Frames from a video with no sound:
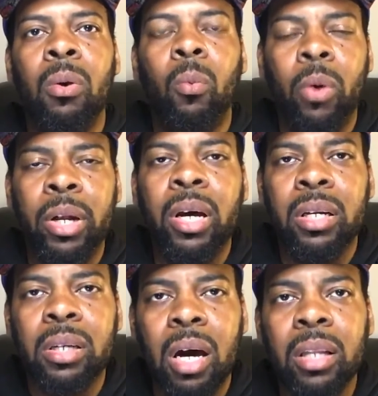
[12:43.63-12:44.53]

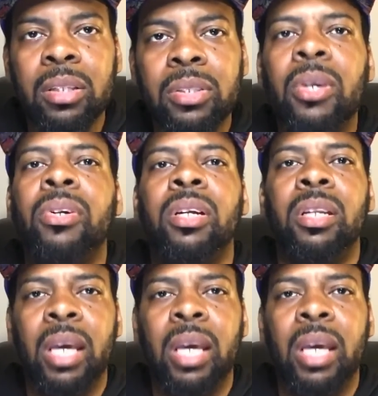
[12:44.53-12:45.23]
$100 turning into